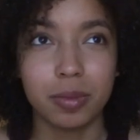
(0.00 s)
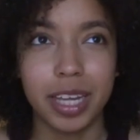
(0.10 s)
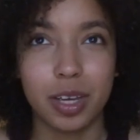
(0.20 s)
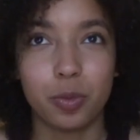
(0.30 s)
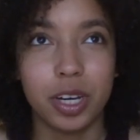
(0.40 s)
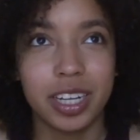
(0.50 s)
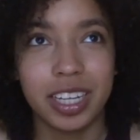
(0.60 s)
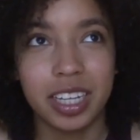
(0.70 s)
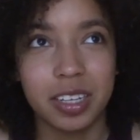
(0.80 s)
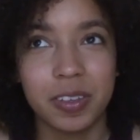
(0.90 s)
Like what
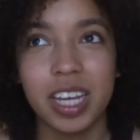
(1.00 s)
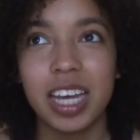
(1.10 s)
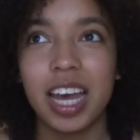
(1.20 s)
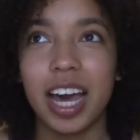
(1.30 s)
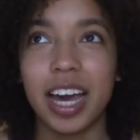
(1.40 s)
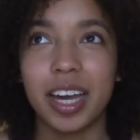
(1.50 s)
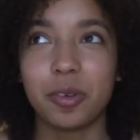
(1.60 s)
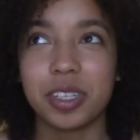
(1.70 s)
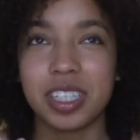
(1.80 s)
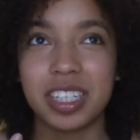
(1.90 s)
if I
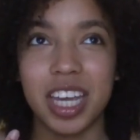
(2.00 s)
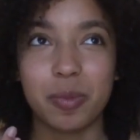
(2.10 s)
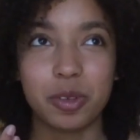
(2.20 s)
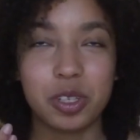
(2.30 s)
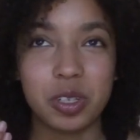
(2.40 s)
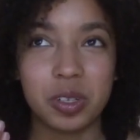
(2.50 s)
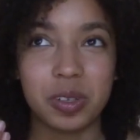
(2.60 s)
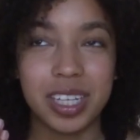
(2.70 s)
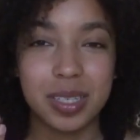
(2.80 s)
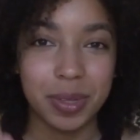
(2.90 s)
wasn't able to
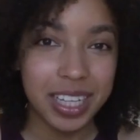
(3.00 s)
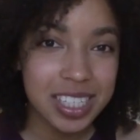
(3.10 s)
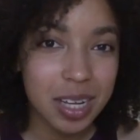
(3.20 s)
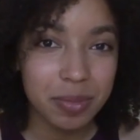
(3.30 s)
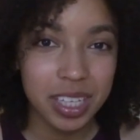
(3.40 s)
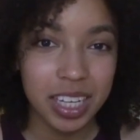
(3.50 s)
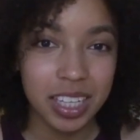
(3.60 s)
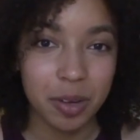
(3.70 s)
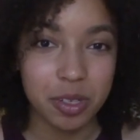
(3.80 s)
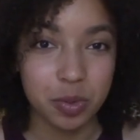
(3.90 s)
explain
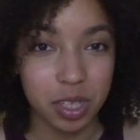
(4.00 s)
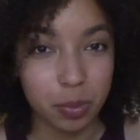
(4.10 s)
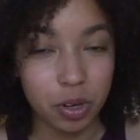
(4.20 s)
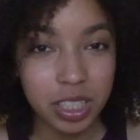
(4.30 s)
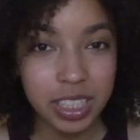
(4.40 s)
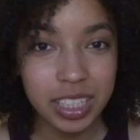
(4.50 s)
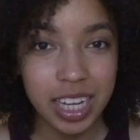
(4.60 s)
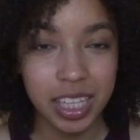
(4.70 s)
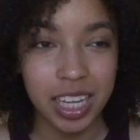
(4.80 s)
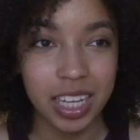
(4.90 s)
something that was really important
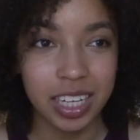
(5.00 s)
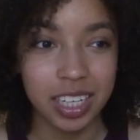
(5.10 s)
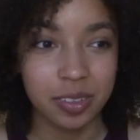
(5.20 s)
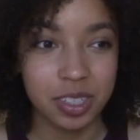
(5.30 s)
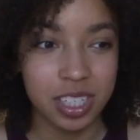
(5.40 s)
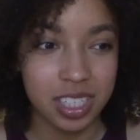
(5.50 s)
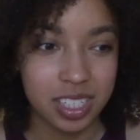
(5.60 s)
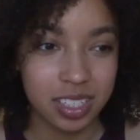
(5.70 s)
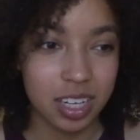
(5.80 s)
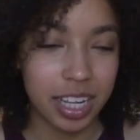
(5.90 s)
and then it was
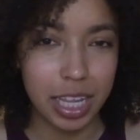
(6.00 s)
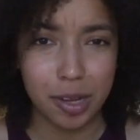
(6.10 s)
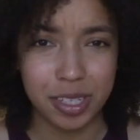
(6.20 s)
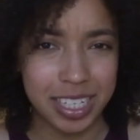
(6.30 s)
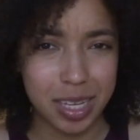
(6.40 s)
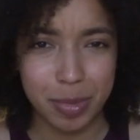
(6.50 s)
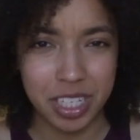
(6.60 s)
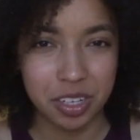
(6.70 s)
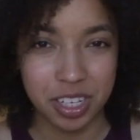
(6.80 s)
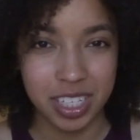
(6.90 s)
just, and then there was like some
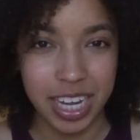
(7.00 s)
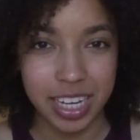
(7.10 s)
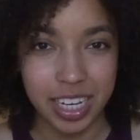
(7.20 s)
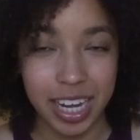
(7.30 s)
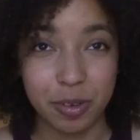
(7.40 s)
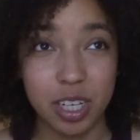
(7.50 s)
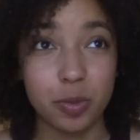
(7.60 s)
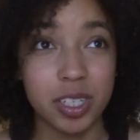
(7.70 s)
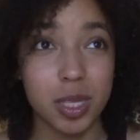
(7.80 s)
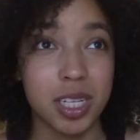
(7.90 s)
misunderstanding. I
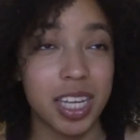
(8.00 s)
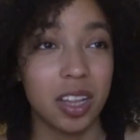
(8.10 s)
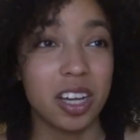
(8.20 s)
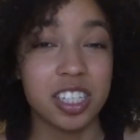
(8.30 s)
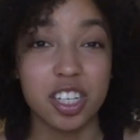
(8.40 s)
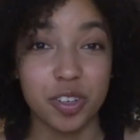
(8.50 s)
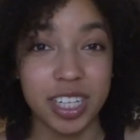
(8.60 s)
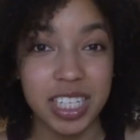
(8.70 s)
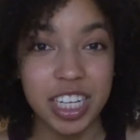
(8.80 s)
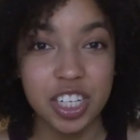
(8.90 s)
didn't want something to get lost in
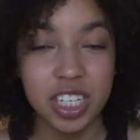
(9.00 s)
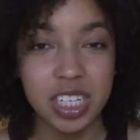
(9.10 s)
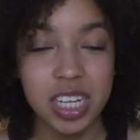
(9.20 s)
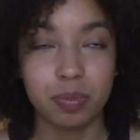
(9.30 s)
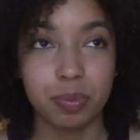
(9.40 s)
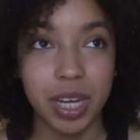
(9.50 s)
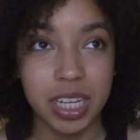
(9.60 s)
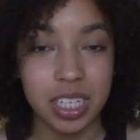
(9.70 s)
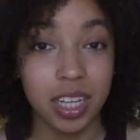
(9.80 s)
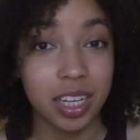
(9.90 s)
translation.
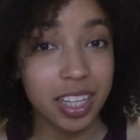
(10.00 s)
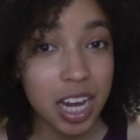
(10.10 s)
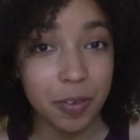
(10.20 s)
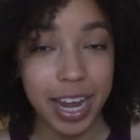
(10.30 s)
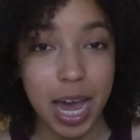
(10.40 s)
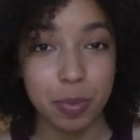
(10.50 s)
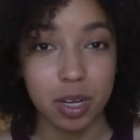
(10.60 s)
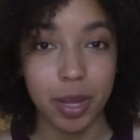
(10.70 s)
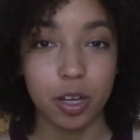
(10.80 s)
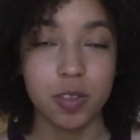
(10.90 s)
But luckily that never
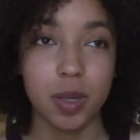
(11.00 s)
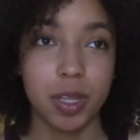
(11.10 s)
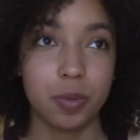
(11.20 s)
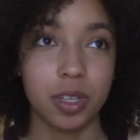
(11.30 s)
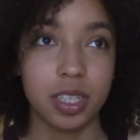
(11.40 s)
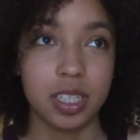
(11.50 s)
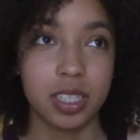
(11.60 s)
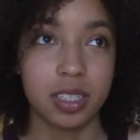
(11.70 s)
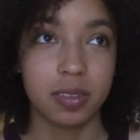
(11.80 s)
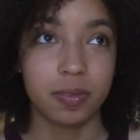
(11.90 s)
happened. My host family
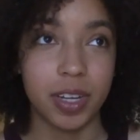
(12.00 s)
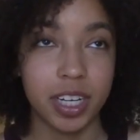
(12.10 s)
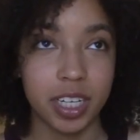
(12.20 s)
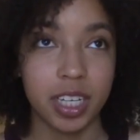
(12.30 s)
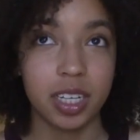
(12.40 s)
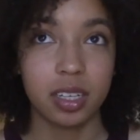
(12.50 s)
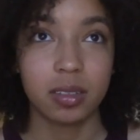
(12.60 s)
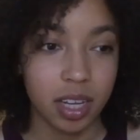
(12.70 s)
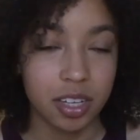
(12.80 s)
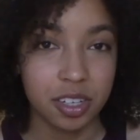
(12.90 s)
was very
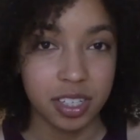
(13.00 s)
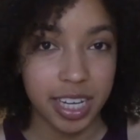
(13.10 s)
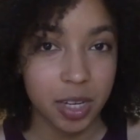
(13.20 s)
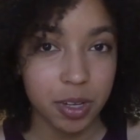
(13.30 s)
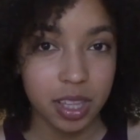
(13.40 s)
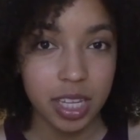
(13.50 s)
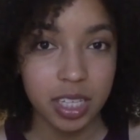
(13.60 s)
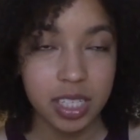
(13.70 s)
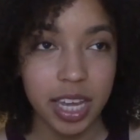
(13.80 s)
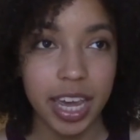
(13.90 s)
understanding with
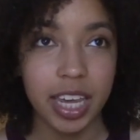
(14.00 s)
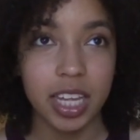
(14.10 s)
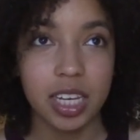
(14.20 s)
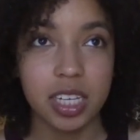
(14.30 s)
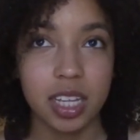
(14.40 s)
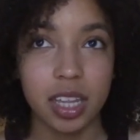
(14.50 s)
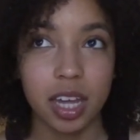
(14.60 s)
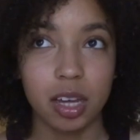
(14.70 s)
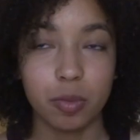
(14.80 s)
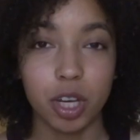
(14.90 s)
things, and
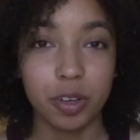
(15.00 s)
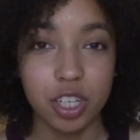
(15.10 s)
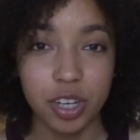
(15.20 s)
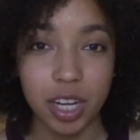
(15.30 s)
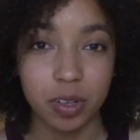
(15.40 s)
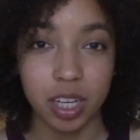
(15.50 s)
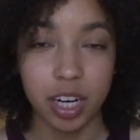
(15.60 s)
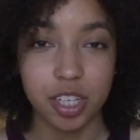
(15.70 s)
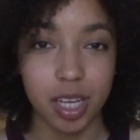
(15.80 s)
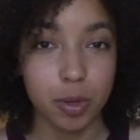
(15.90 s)
we always tried really
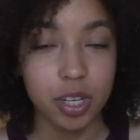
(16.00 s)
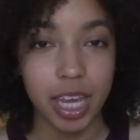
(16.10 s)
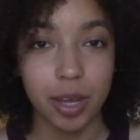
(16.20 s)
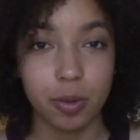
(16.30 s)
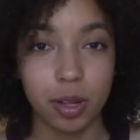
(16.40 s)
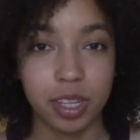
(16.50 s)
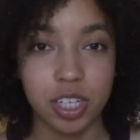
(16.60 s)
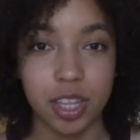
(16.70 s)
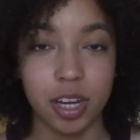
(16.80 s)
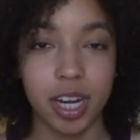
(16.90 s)
hard to communicate well with
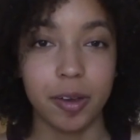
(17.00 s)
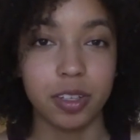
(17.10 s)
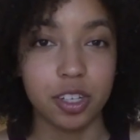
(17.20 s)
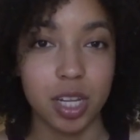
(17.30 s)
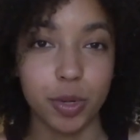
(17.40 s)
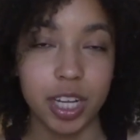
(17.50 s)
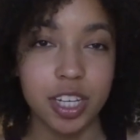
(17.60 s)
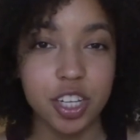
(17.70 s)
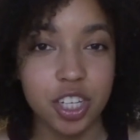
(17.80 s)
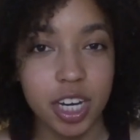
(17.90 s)
each other, and I would usually bring a
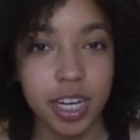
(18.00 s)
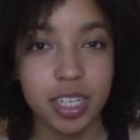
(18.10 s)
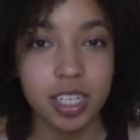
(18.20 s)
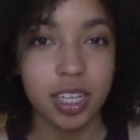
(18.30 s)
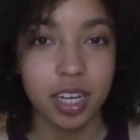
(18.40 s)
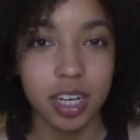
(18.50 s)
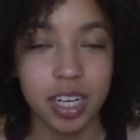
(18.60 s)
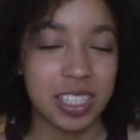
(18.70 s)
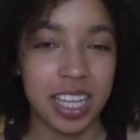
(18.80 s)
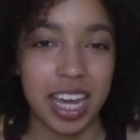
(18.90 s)
dictionary to
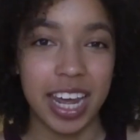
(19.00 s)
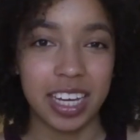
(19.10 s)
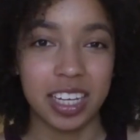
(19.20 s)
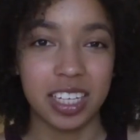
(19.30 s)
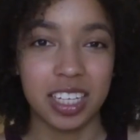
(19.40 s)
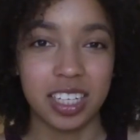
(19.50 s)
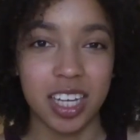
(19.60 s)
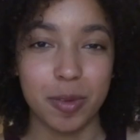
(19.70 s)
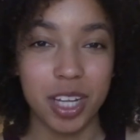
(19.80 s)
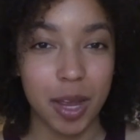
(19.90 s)
dinner so that I could
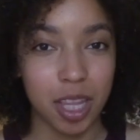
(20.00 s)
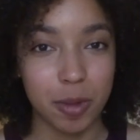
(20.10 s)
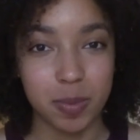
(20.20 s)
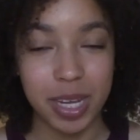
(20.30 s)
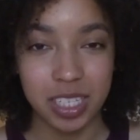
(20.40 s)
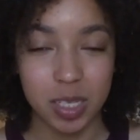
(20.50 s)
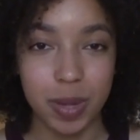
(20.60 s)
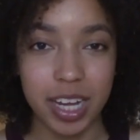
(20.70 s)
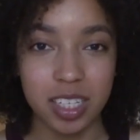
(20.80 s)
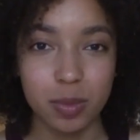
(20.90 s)
communicate with them as best as
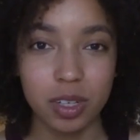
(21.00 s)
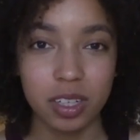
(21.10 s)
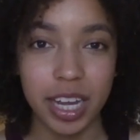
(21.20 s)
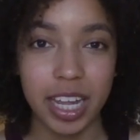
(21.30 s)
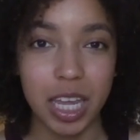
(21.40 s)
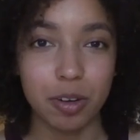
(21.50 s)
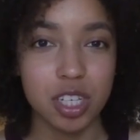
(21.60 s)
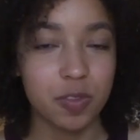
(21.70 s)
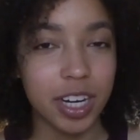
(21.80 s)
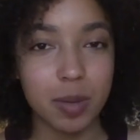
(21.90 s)
possible. And they were
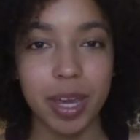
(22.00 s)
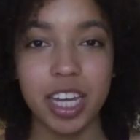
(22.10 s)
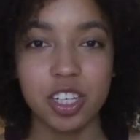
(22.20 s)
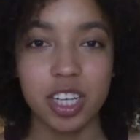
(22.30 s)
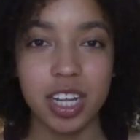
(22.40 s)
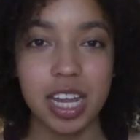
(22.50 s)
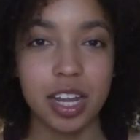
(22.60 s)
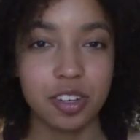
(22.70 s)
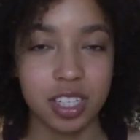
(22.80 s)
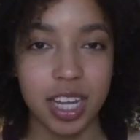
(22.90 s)
just very patient and
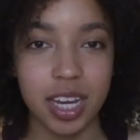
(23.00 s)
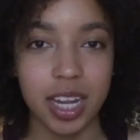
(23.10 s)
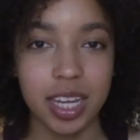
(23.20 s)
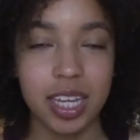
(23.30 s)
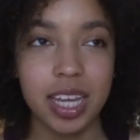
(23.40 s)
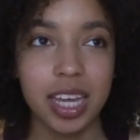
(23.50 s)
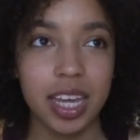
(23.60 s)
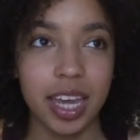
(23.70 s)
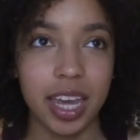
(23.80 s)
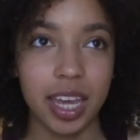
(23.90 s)
understanding,
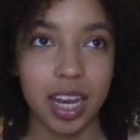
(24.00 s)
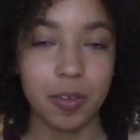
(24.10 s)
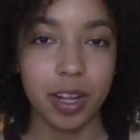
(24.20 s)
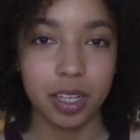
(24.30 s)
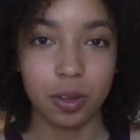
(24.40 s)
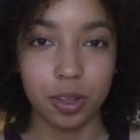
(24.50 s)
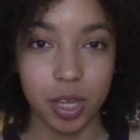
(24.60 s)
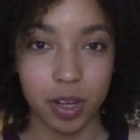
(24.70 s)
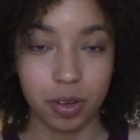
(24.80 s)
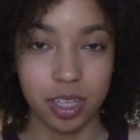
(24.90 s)
and I felt like the whole
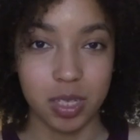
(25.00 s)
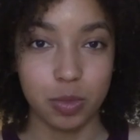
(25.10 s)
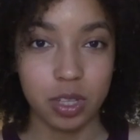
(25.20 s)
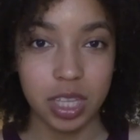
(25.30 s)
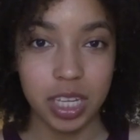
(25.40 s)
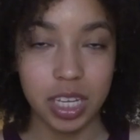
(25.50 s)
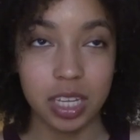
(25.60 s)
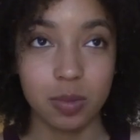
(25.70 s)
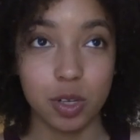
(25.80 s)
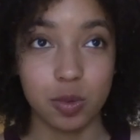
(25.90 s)
thing went really
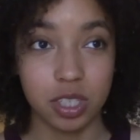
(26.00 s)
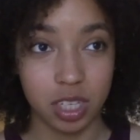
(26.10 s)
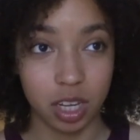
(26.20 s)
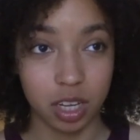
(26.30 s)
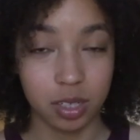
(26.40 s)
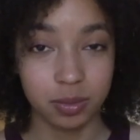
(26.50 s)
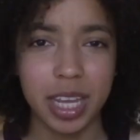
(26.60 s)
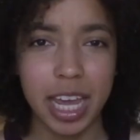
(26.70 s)
smoothly, which was good.